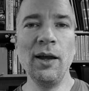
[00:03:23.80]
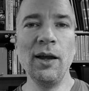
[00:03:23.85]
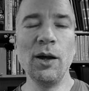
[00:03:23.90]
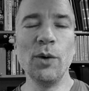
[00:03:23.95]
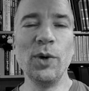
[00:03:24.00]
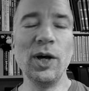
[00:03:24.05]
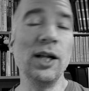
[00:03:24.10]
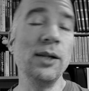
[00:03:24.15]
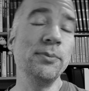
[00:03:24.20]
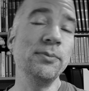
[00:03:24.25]

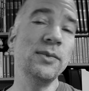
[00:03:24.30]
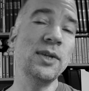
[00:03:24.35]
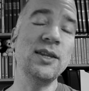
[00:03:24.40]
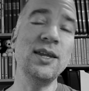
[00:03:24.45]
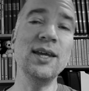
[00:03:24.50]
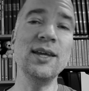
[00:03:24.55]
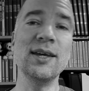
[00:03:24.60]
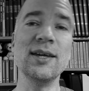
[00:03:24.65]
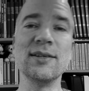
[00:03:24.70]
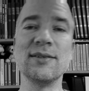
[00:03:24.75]
Well, the
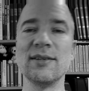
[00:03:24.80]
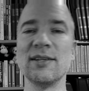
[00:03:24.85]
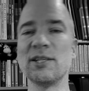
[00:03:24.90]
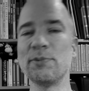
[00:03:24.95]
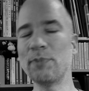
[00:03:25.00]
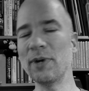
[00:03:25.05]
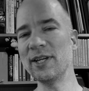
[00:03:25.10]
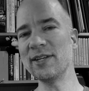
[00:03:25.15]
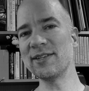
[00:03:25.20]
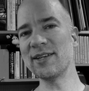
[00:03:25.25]
thing is,
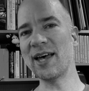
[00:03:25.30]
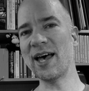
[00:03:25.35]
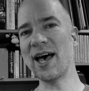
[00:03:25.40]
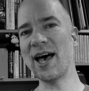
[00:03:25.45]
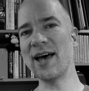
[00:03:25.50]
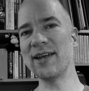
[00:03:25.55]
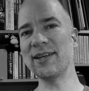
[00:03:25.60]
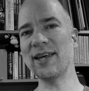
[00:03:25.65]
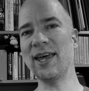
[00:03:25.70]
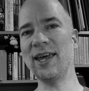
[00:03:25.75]
Spenser
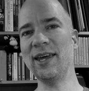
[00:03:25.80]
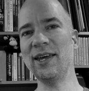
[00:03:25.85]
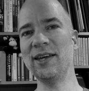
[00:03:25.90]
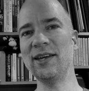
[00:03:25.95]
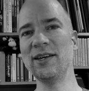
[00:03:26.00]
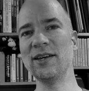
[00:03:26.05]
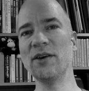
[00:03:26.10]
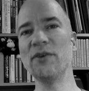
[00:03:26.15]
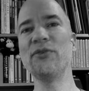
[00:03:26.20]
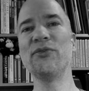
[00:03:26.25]
had
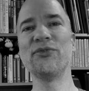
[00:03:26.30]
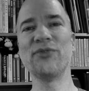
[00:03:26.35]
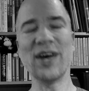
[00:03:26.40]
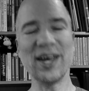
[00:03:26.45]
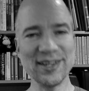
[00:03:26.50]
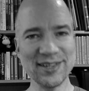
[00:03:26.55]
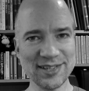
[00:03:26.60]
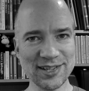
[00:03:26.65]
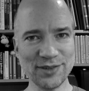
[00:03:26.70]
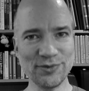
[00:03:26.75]
a
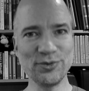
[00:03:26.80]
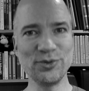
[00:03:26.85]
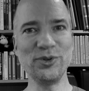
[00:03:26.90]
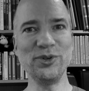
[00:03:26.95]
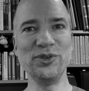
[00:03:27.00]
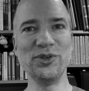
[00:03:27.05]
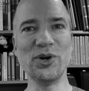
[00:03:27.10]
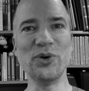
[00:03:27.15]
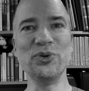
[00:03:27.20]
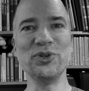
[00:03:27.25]

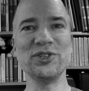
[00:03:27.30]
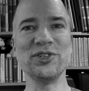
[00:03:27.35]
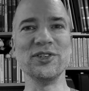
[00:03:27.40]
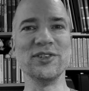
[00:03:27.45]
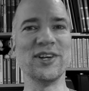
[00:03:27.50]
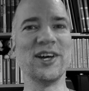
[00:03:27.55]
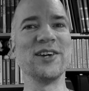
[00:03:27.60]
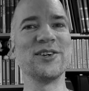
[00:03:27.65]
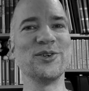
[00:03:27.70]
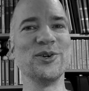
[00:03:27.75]
fanciful
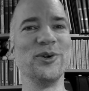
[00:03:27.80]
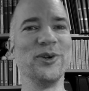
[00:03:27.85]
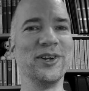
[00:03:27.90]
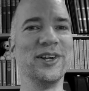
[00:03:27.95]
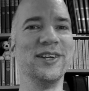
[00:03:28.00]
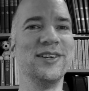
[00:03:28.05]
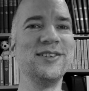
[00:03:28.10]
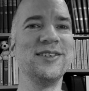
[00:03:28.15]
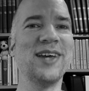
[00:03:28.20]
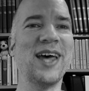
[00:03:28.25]
notion, I call
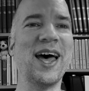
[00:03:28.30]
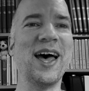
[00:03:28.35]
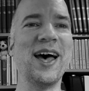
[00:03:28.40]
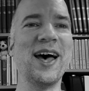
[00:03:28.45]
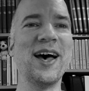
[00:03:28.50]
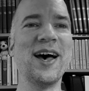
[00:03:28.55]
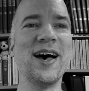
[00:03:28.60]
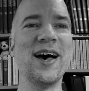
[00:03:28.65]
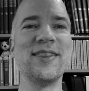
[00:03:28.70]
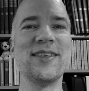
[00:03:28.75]
it,
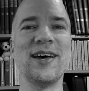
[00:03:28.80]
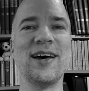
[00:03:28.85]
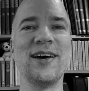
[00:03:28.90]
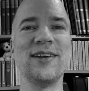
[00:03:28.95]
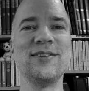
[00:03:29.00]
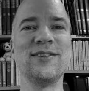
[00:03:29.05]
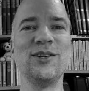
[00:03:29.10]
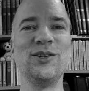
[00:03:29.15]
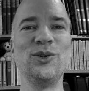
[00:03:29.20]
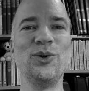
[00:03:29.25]

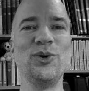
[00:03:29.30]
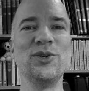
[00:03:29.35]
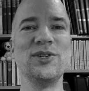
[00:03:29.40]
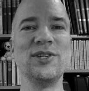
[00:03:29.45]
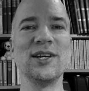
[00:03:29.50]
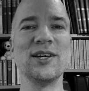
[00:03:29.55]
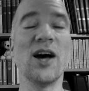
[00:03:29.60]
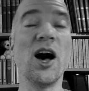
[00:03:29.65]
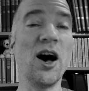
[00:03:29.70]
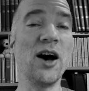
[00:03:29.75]
that
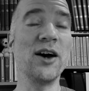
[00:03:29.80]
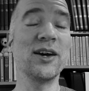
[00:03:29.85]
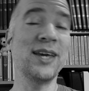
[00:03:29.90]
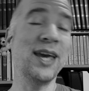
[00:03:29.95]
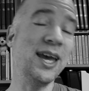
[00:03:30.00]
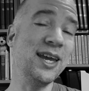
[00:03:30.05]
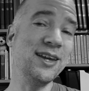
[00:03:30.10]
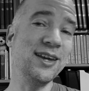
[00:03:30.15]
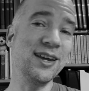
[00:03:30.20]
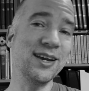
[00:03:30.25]
using
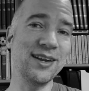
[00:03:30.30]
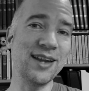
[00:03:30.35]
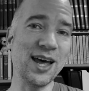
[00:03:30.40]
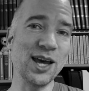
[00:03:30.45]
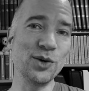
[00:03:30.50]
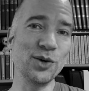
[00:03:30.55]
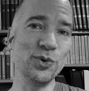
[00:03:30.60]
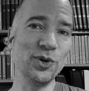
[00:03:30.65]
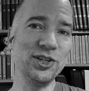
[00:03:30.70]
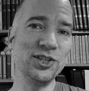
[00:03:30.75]
archaic
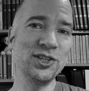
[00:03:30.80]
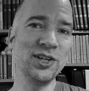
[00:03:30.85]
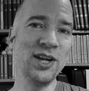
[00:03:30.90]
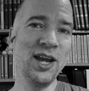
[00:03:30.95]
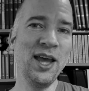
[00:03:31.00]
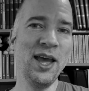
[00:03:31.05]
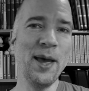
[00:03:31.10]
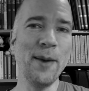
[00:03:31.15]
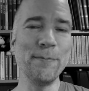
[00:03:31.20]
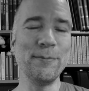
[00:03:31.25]
language
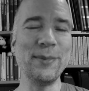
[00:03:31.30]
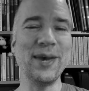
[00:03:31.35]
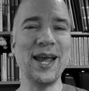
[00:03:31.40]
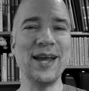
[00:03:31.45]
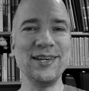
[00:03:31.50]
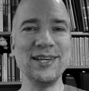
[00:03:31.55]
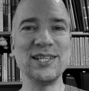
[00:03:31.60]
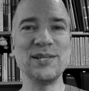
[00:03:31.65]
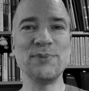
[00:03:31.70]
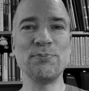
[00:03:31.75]

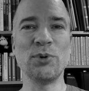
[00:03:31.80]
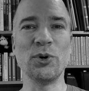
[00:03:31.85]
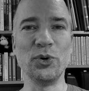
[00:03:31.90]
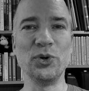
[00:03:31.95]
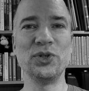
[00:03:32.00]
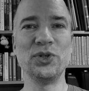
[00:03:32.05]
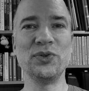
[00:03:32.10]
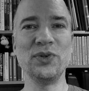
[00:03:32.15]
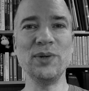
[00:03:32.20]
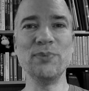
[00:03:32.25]
made his
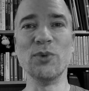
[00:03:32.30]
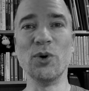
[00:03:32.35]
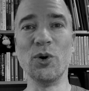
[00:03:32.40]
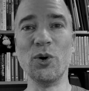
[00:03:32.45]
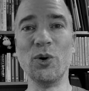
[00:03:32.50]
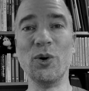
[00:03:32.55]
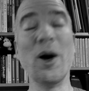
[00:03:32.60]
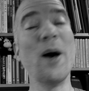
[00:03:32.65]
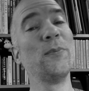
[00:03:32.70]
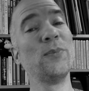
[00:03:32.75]
poetry
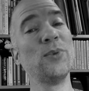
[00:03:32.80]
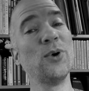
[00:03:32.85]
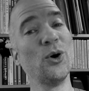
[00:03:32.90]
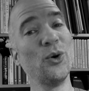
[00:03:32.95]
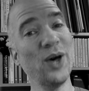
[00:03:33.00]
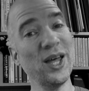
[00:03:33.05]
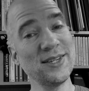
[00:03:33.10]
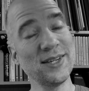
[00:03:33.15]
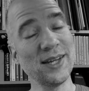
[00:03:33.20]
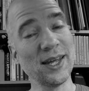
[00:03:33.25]
more
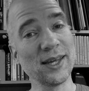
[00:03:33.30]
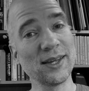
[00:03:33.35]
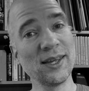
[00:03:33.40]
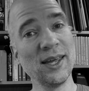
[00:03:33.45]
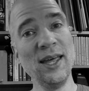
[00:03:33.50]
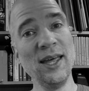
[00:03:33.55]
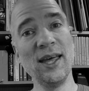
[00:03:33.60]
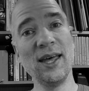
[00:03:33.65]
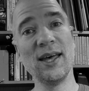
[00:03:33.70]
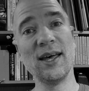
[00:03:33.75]
poetic.
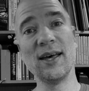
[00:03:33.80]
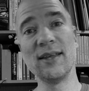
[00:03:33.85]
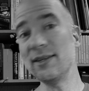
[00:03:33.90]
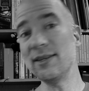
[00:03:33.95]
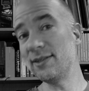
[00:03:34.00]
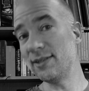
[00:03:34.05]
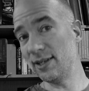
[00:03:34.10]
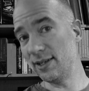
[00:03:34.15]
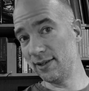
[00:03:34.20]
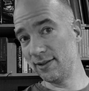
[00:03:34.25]

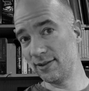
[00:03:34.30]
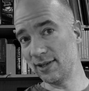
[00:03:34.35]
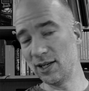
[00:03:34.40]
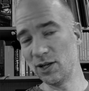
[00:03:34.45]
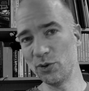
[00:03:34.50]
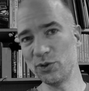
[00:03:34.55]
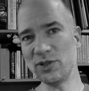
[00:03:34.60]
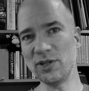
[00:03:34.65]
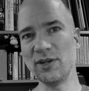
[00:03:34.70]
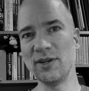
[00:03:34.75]
This is a
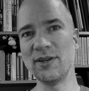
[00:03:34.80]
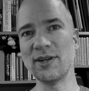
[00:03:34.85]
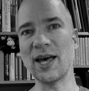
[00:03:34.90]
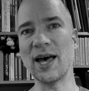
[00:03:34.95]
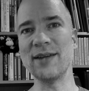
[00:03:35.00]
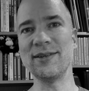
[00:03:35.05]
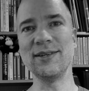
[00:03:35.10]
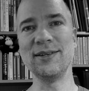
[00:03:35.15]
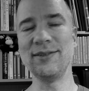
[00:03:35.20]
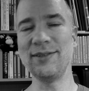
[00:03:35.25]
notion
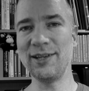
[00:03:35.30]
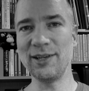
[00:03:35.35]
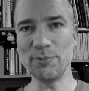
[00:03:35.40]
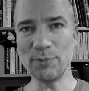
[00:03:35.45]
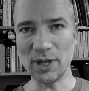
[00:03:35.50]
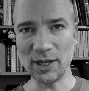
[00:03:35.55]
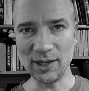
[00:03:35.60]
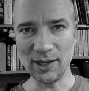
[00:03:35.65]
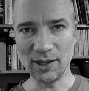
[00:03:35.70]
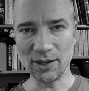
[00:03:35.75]
that indeed
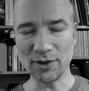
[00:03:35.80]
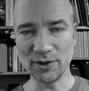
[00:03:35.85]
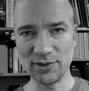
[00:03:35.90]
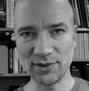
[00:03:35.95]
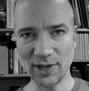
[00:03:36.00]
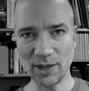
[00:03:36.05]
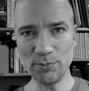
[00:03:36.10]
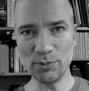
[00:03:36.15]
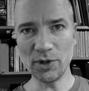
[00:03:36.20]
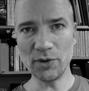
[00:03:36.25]
many
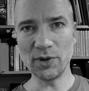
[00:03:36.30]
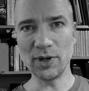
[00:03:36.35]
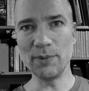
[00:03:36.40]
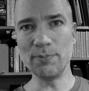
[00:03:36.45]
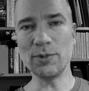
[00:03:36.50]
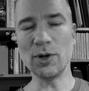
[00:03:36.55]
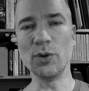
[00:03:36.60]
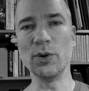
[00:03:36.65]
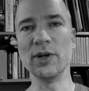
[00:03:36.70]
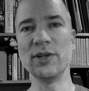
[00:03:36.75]
contemporary
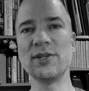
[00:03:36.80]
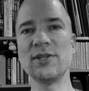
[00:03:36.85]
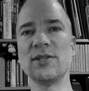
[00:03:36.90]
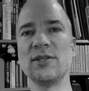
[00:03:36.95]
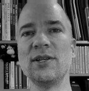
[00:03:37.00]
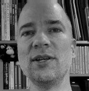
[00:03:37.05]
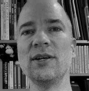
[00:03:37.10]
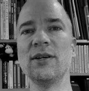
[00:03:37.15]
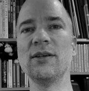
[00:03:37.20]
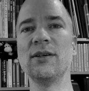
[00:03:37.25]
poets
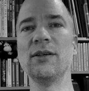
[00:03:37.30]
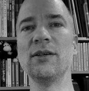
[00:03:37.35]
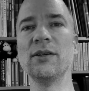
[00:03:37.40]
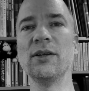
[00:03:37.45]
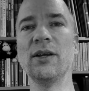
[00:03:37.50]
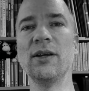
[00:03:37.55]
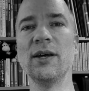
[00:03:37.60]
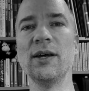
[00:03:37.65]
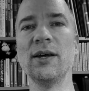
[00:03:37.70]
still